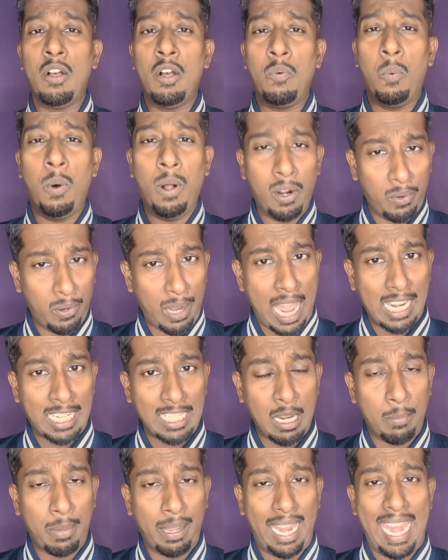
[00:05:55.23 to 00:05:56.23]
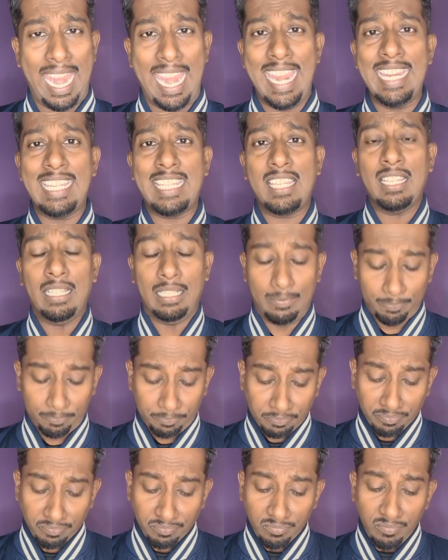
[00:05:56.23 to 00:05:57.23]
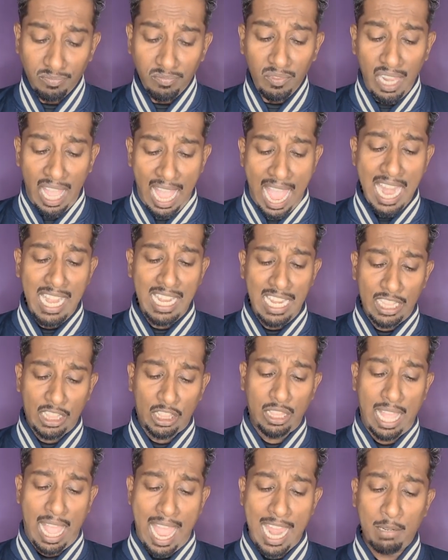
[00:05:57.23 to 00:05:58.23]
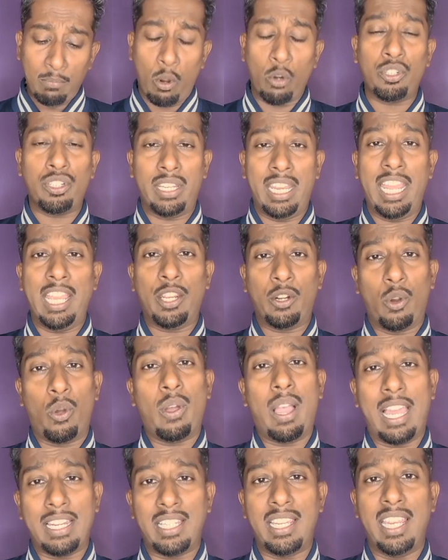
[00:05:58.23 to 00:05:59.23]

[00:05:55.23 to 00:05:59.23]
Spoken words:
World rank number 8 and Montenegro at